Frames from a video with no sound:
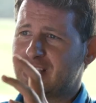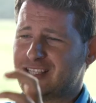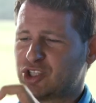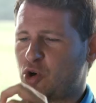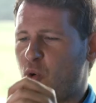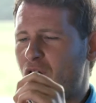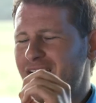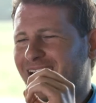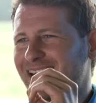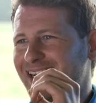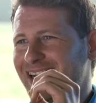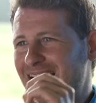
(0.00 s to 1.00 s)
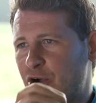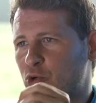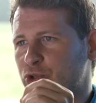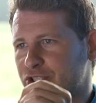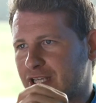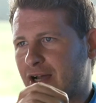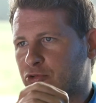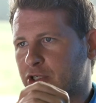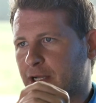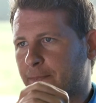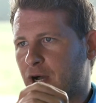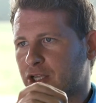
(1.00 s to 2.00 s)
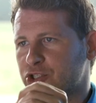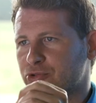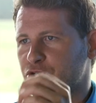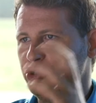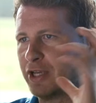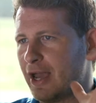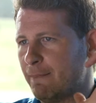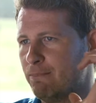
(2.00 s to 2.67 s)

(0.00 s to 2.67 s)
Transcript: it's quite a loud sounding putter and you get